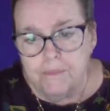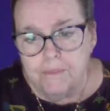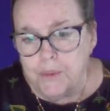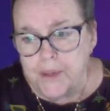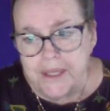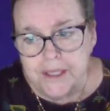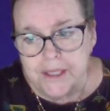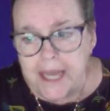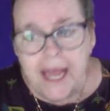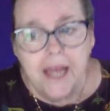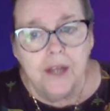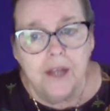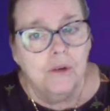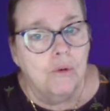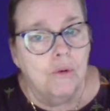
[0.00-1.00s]
point
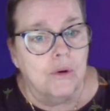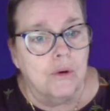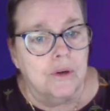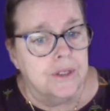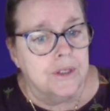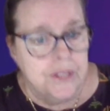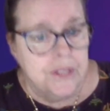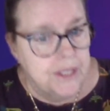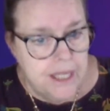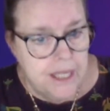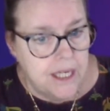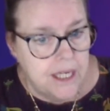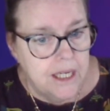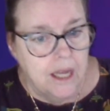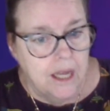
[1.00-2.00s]
10 or
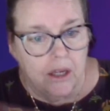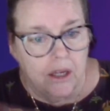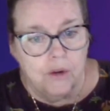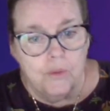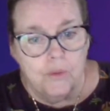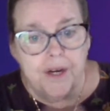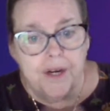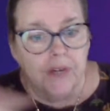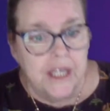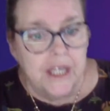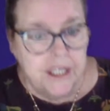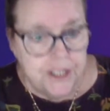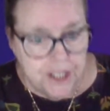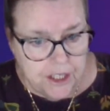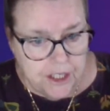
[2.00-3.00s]
Z along whatever
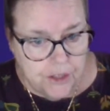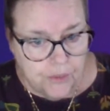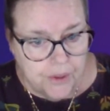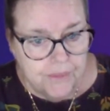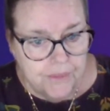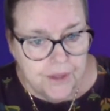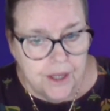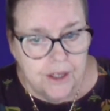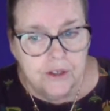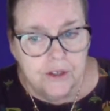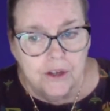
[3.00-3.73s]
continuum that